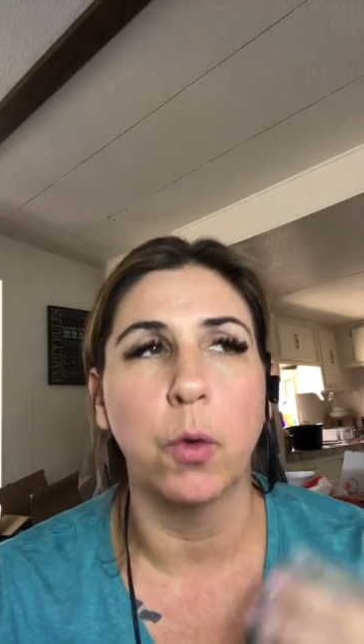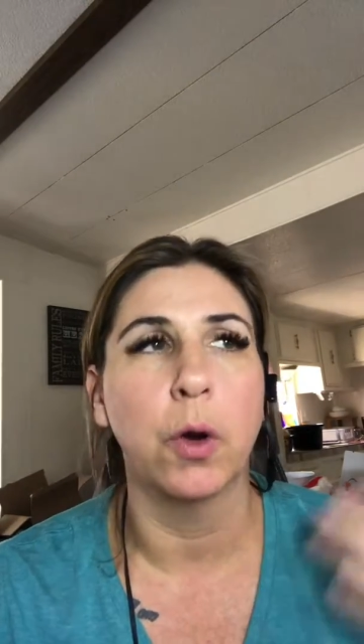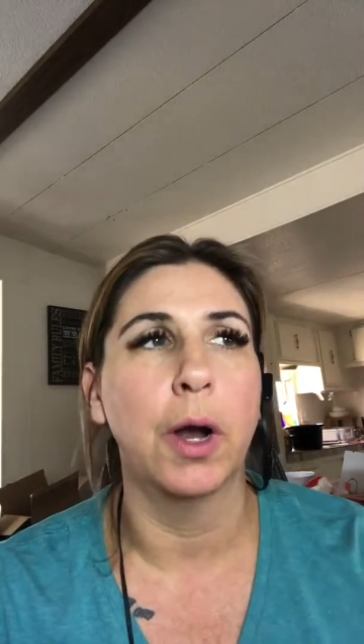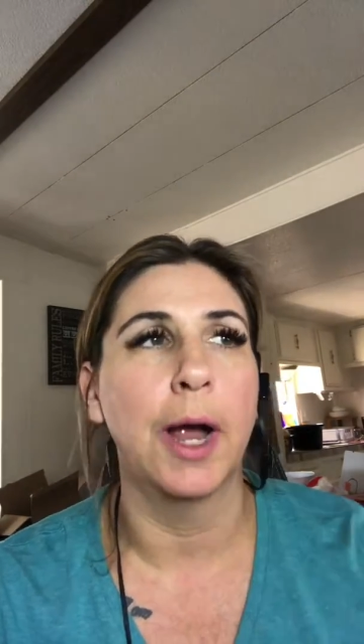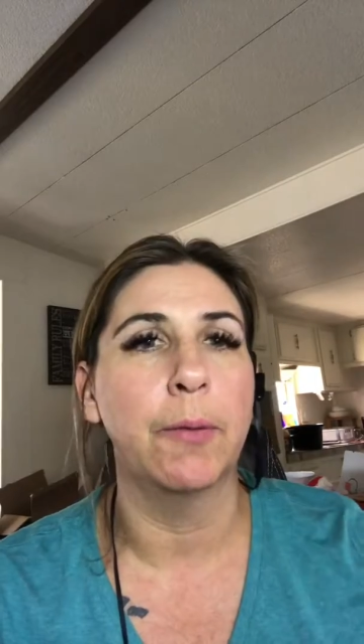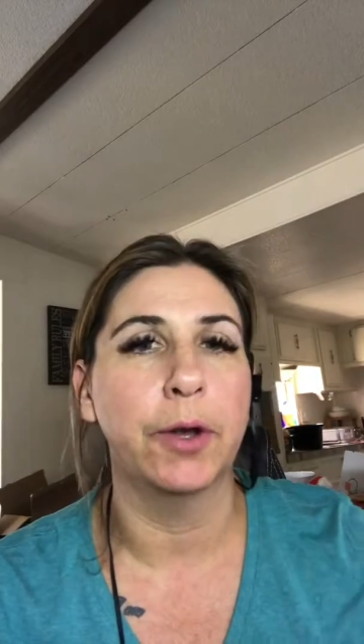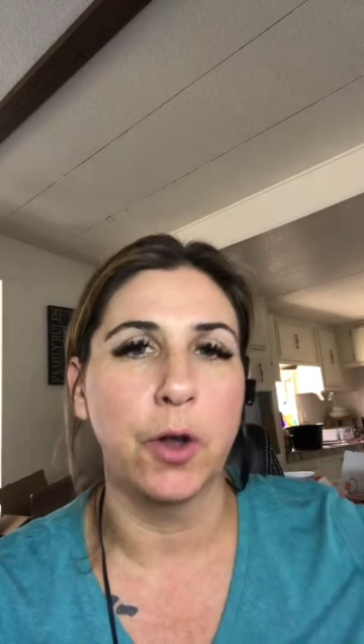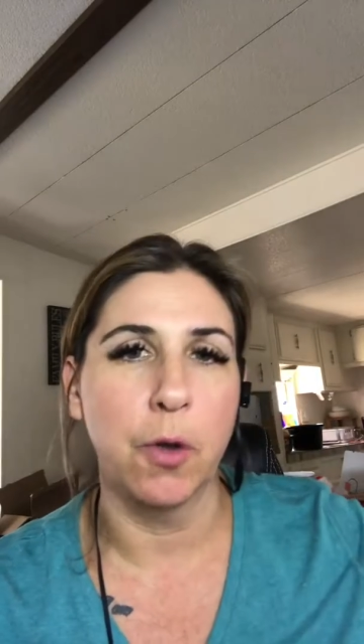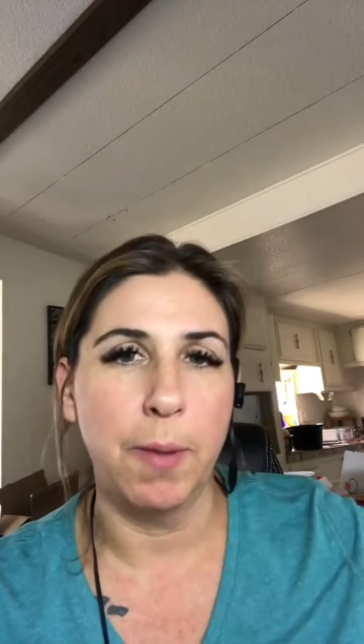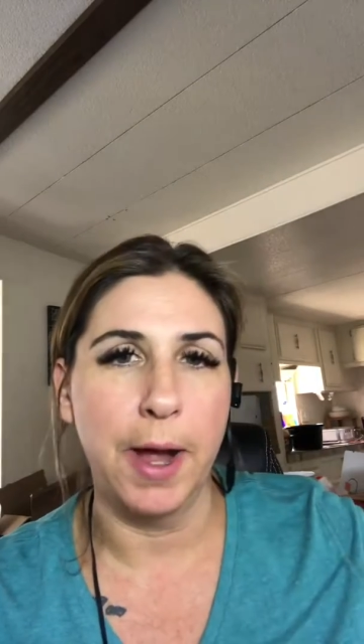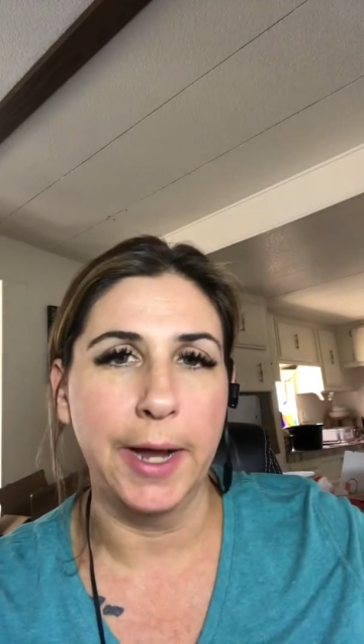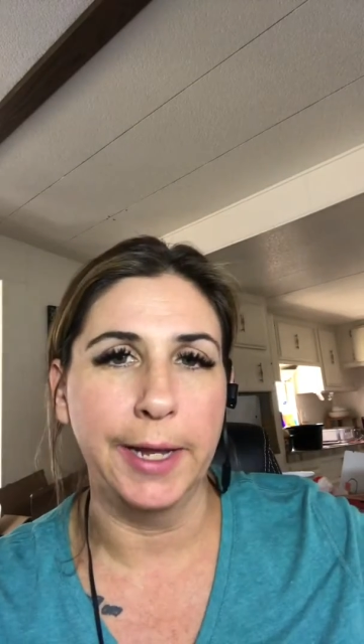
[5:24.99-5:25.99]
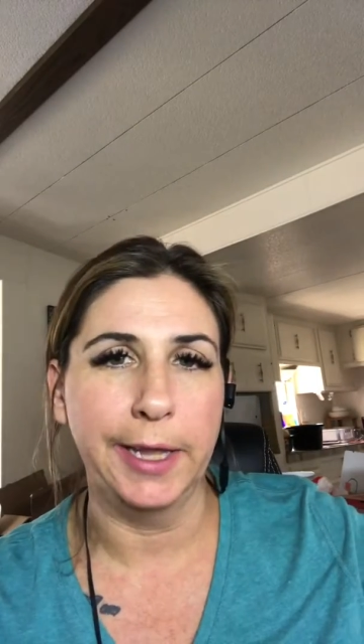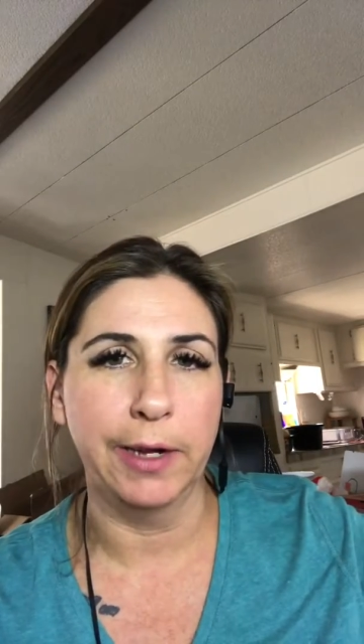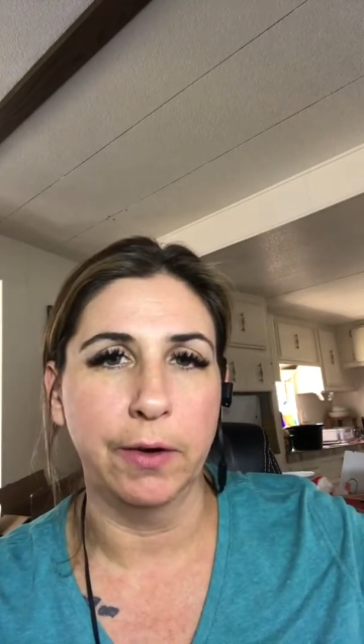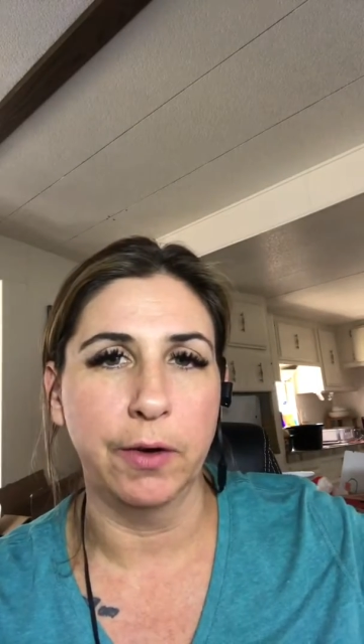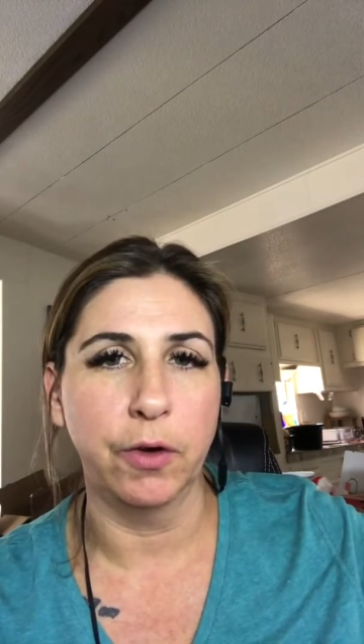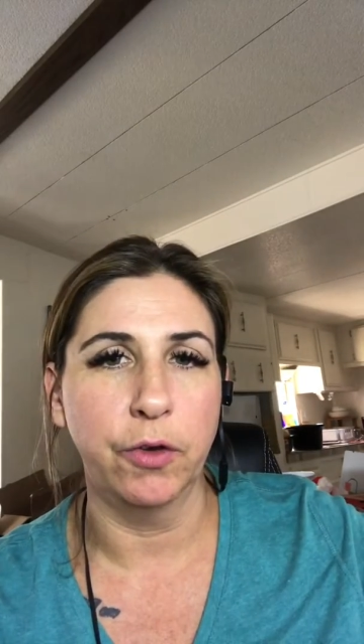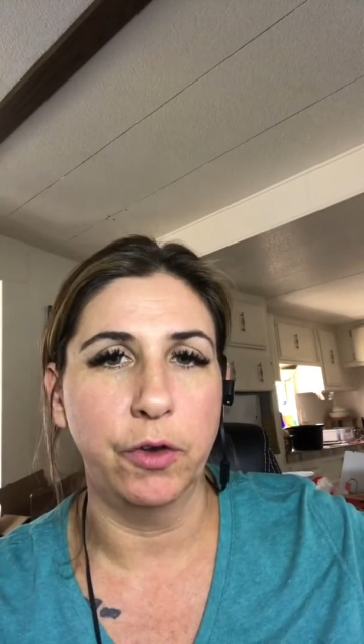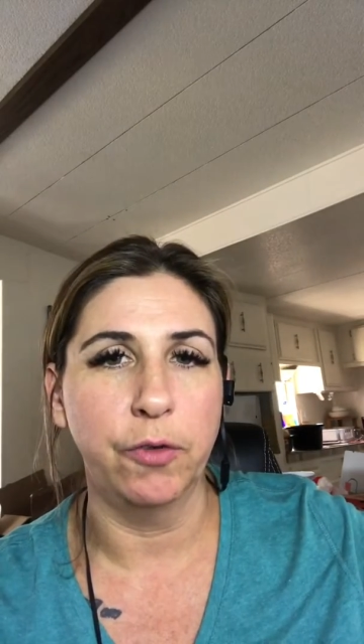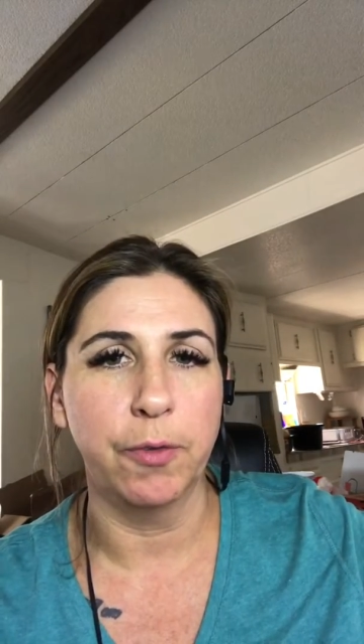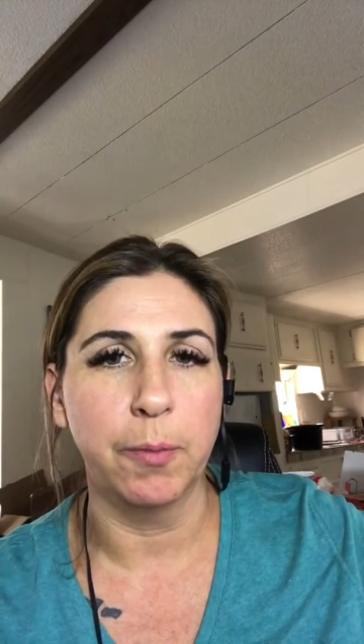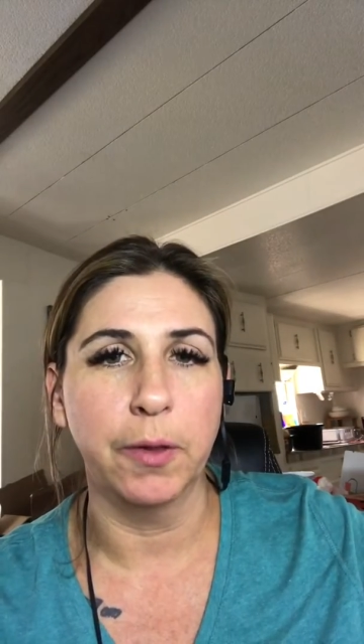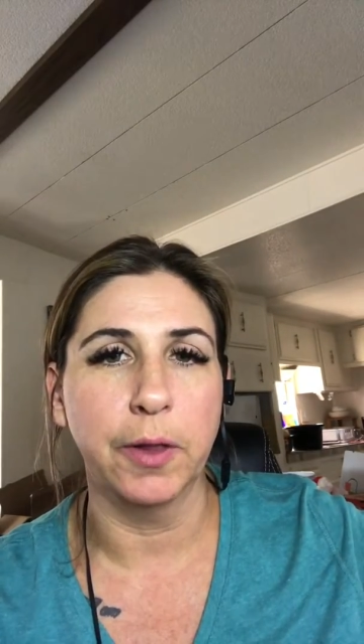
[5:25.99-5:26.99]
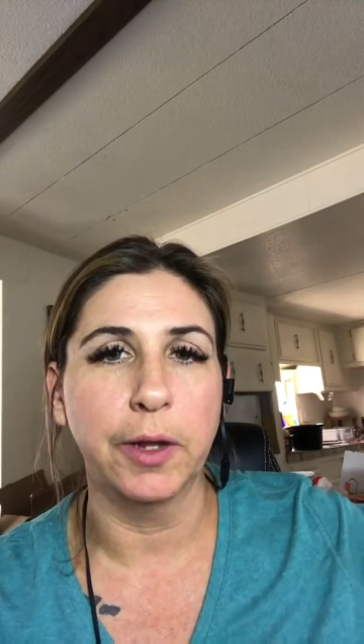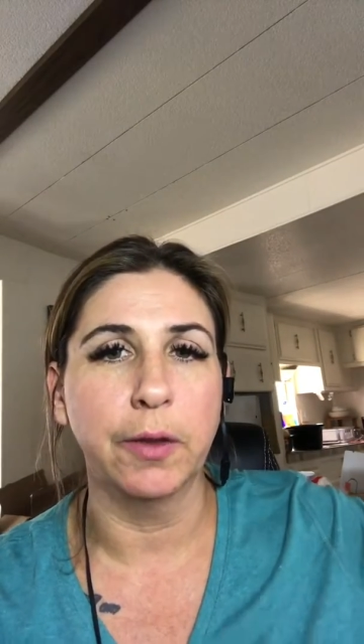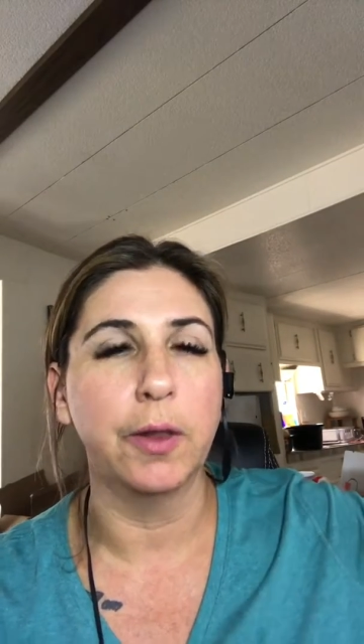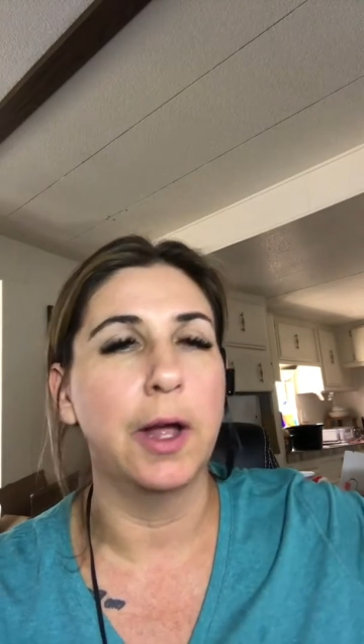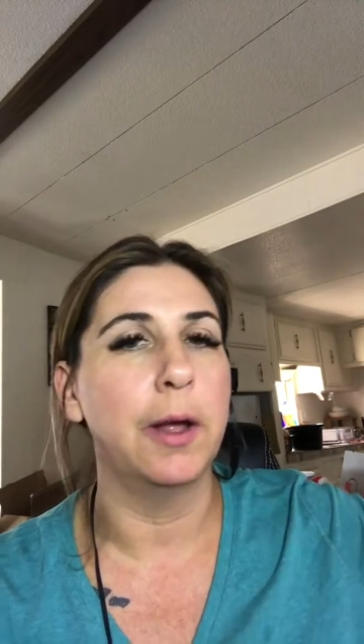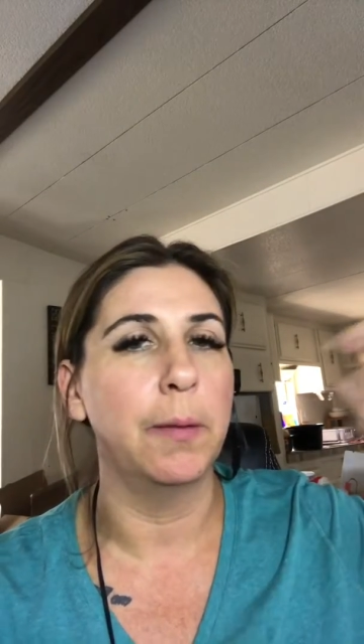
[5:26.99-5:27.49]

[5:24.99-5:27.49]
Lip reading: Or I would go buy a cigarette or two from the little